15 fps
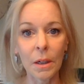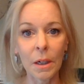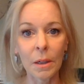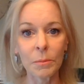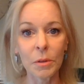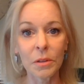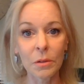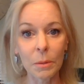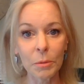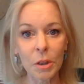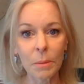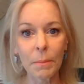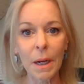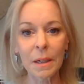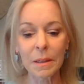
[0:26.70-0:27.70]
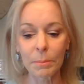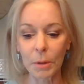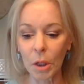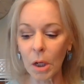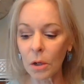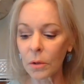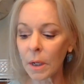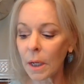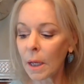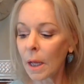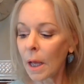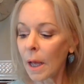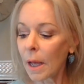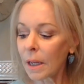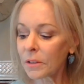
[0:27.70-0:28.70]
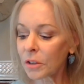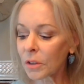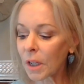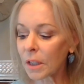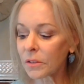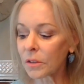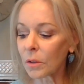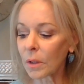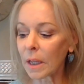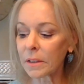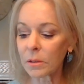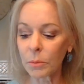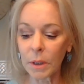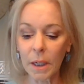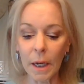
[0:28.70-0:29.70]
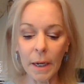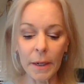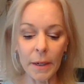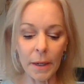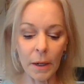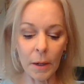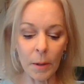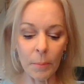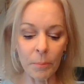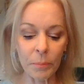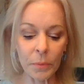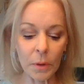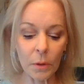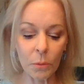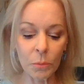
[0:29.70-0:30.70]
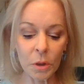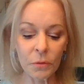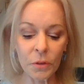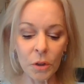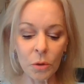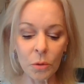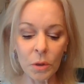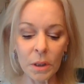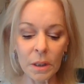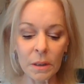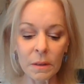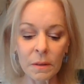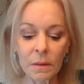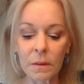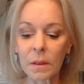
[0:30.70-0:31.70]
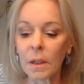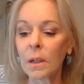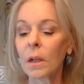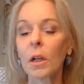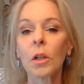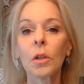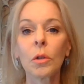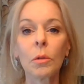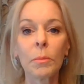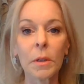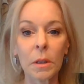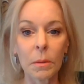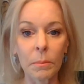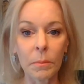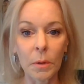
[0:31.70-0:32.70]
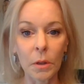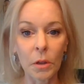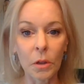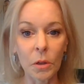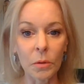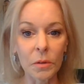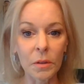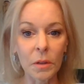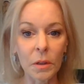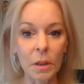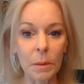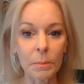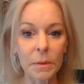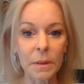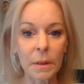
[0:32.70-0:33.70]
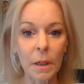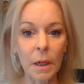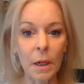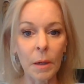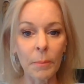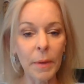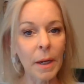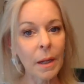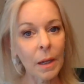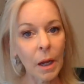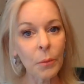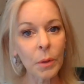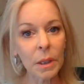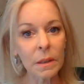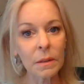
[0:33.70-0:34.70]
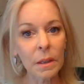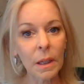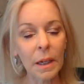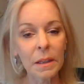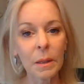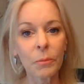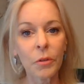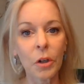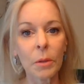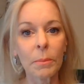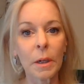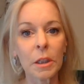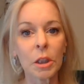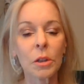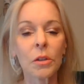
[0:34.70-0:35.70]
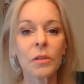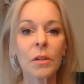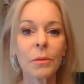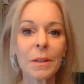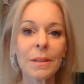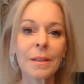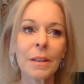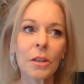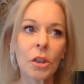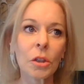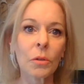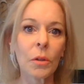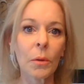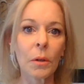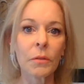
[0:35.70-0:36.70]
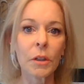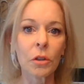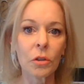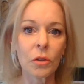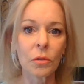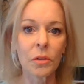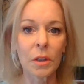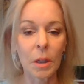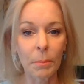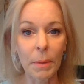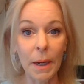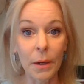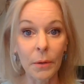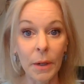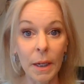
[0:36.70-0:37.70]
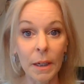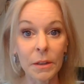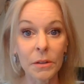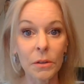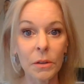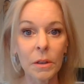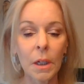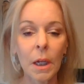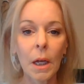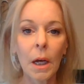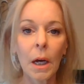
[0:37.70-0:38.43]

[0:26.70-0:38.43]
Um, description box below. As you guys know, last week I um, reviewed these aluminum nose clips um, and I, I really did like them very much. There's always the issue though of introducing a biohazard